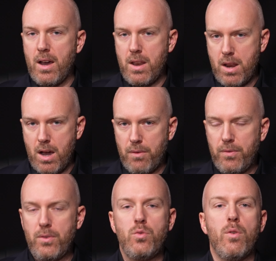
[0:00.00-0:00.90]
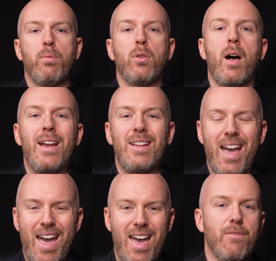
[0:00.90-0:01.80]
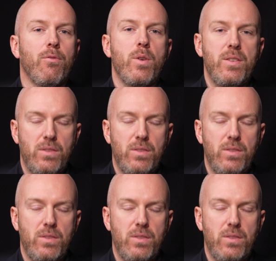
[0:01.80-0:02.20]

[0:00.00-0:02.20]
enough to apply to every